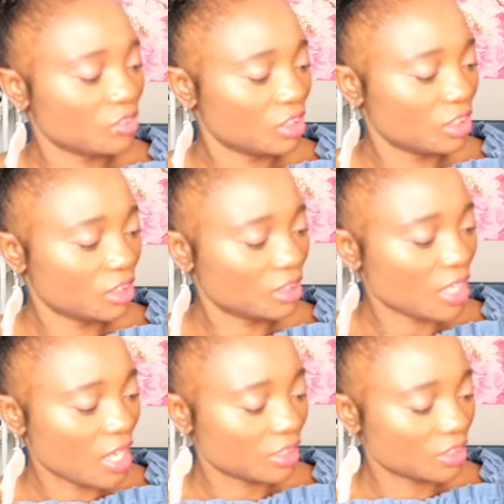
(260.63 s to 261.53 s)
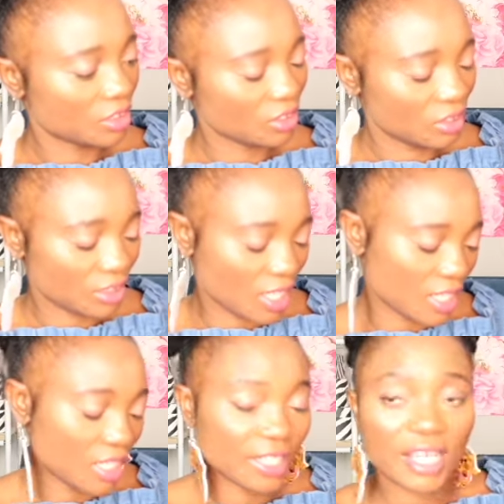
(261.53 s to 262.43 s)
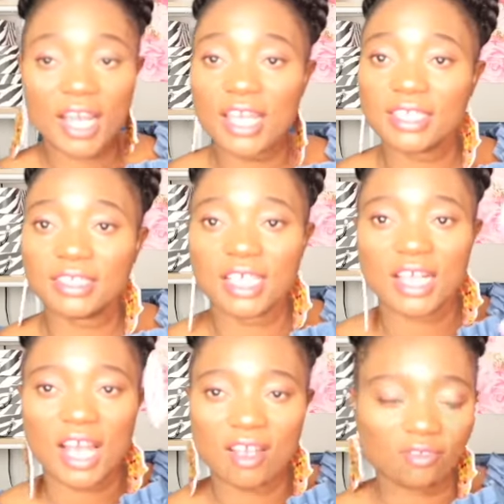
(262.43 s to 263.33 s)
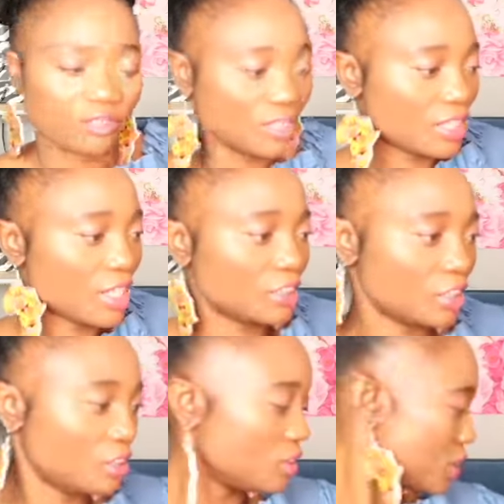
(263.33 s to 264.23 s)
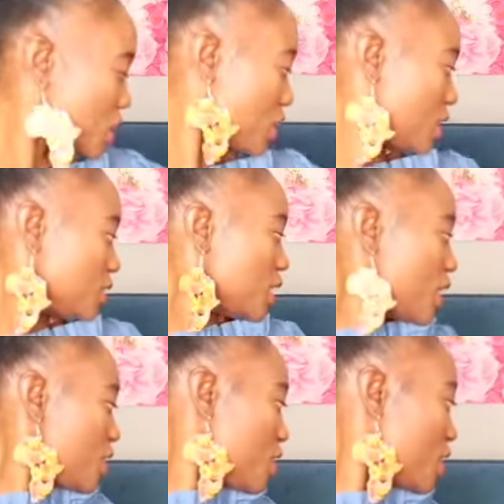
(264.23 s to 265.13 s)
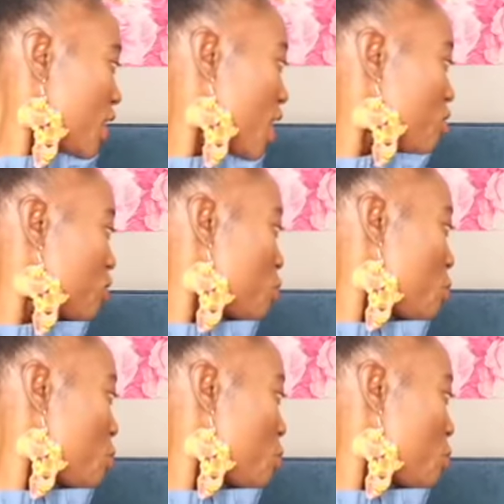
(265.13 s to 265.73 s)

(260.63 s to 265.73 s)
for this Gladiator sandal. They are 8.5. The Gladiator sandals are 8.5.